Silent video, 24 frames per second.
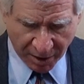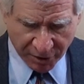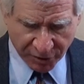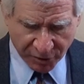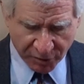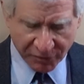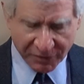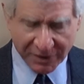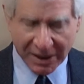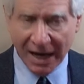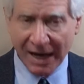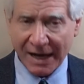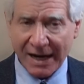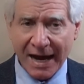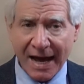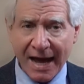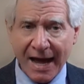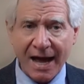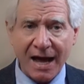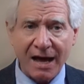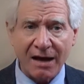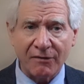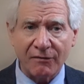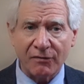You've got to
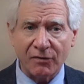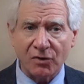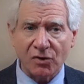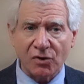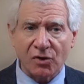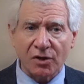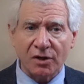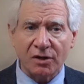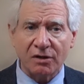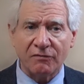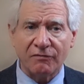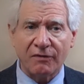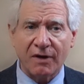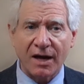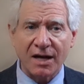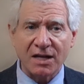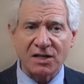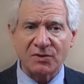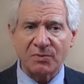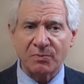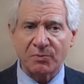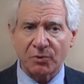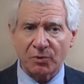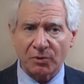have good
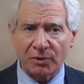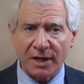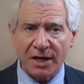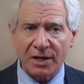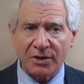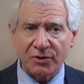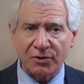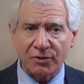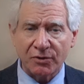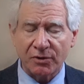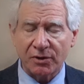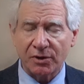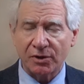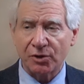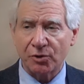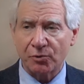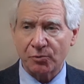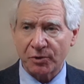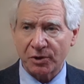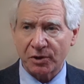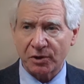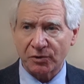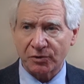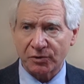advice from your lender, your
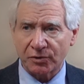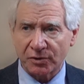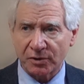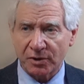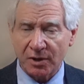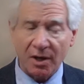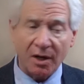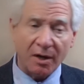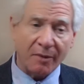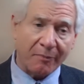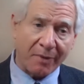realtor,